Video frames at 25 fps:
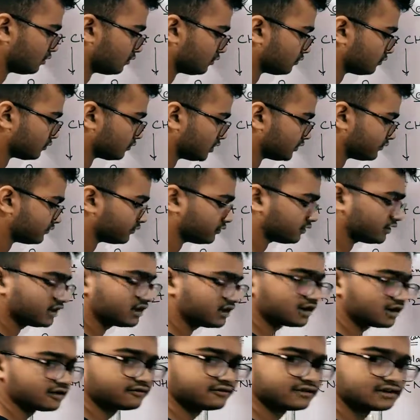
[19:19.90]
So, if you get
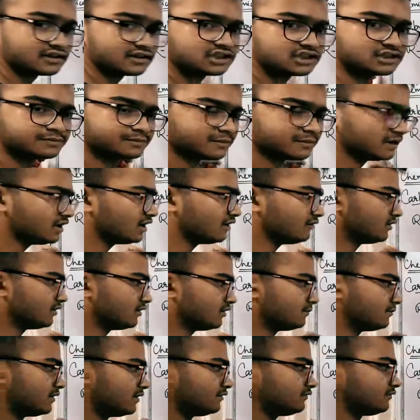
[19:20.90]
a fishy smell after
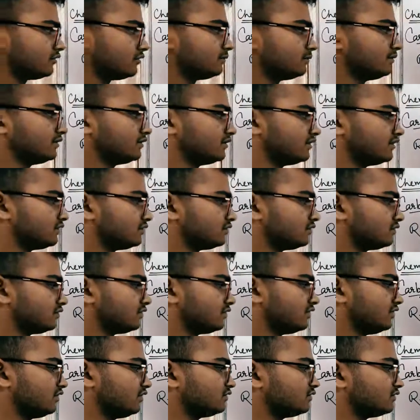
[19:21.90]
performing this
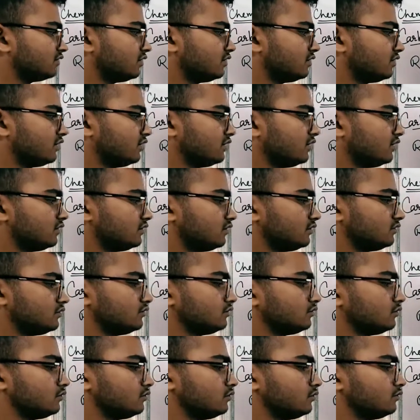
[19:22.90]
test, this
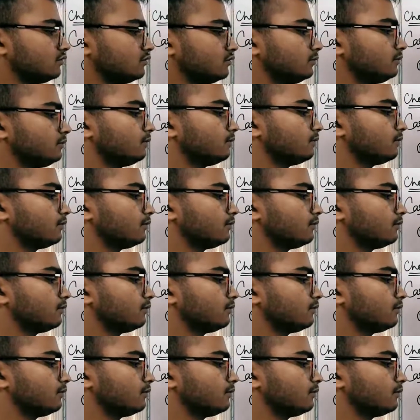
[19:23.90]
is chloroform.